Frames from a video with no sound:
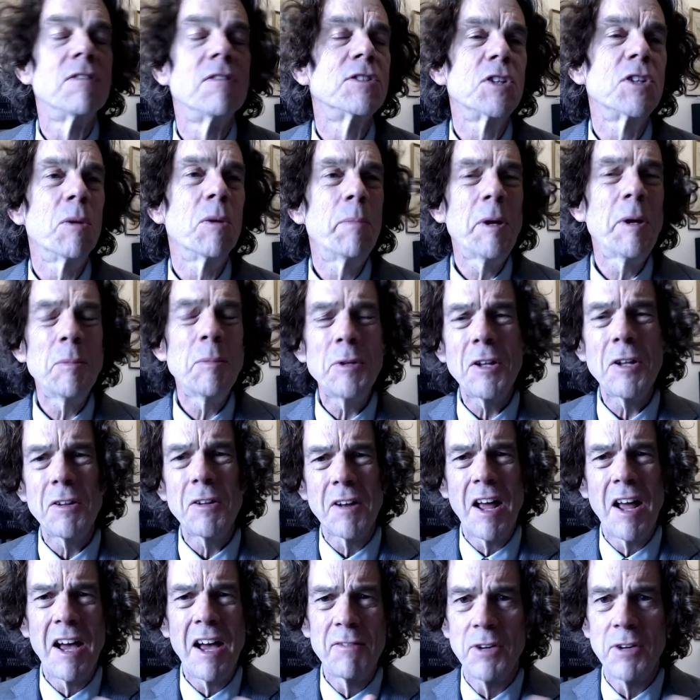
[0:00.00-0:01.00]
So people don't
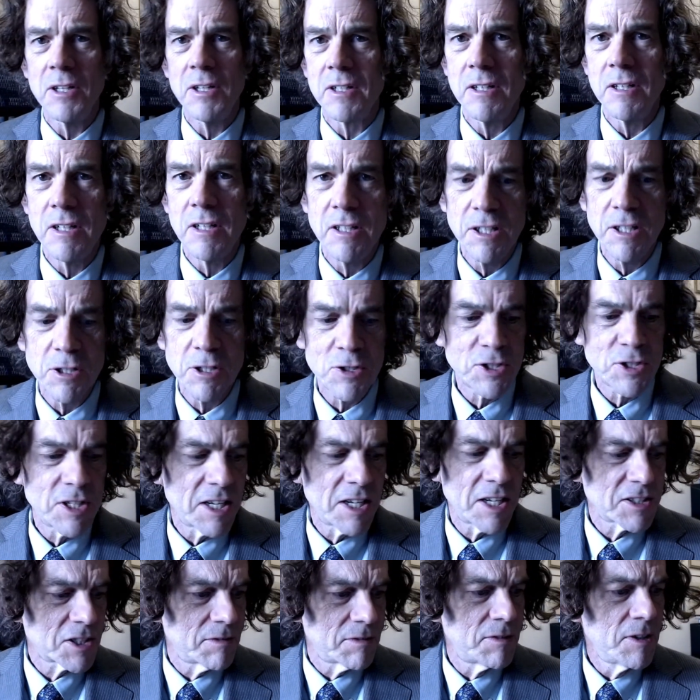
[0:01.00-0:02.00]
have a clear
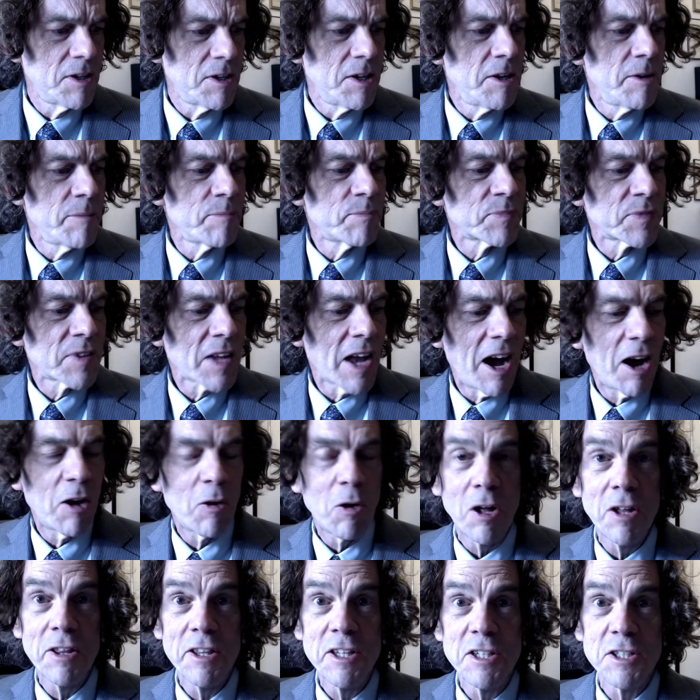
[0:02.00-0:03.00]
sense of how
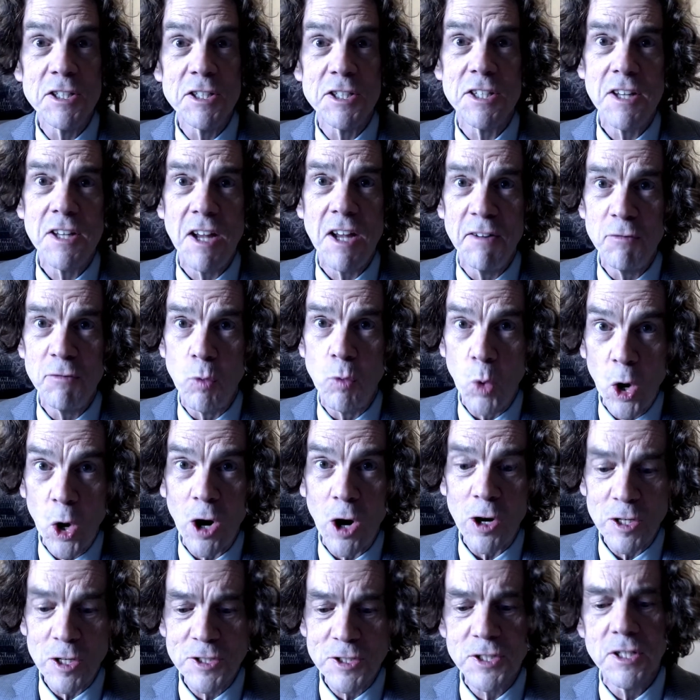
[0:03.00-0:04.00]
all this stuff
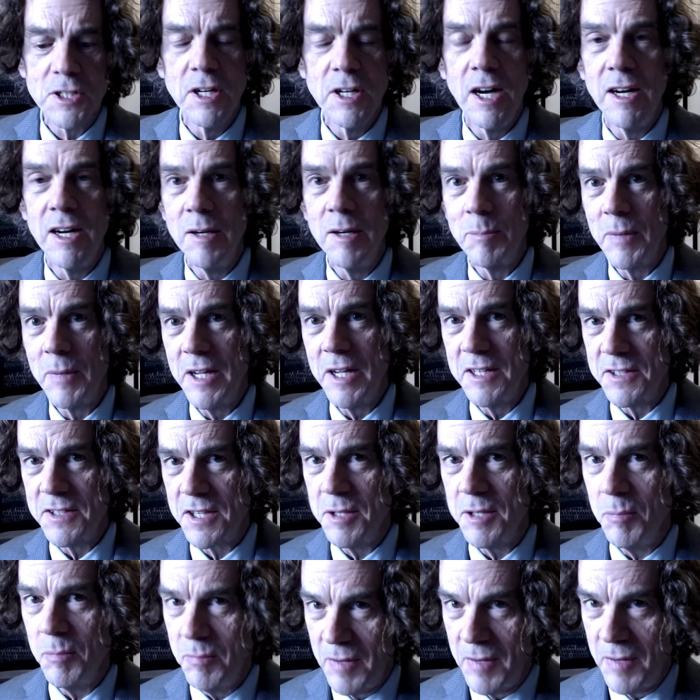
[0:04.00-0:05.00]
works, is
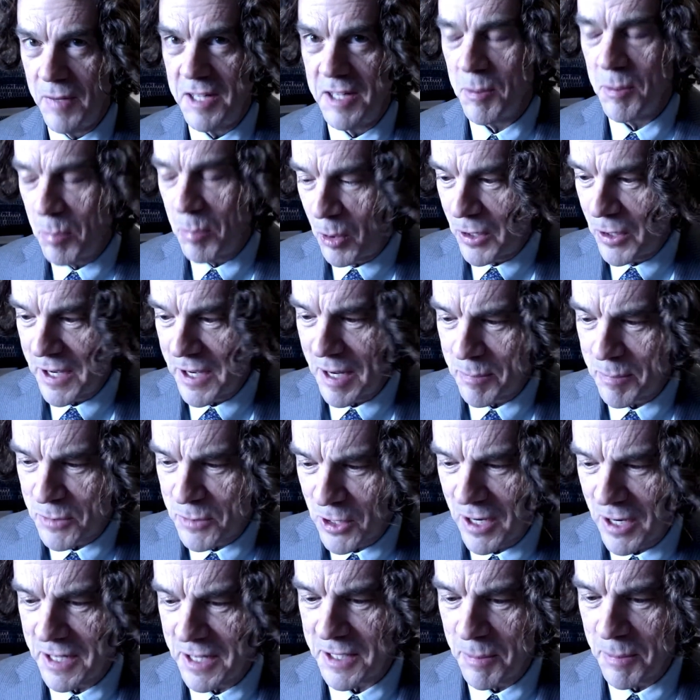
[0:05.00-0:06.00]
the point I'm
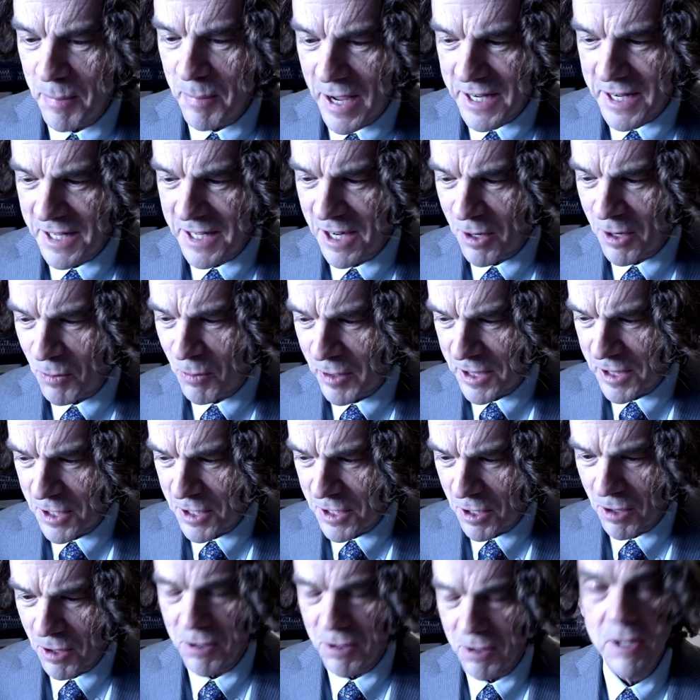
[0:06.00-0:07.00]
trying to make here with
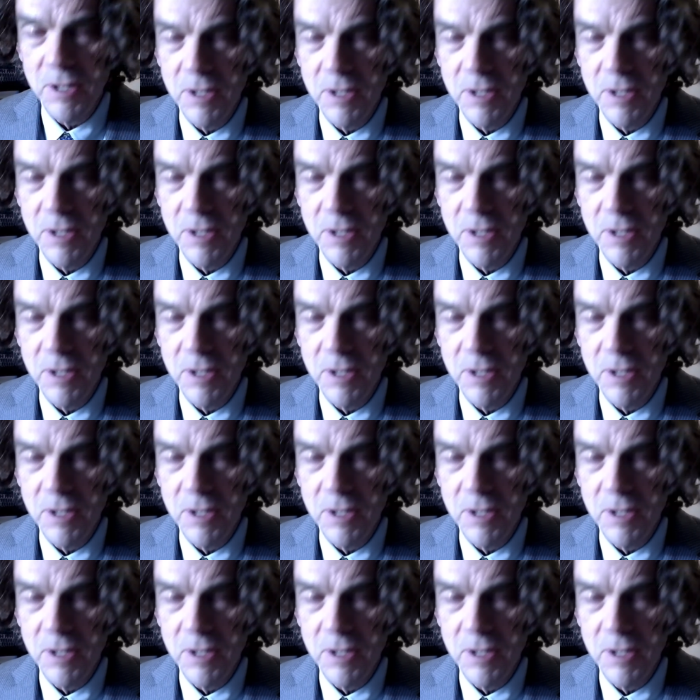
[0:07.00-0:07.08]
your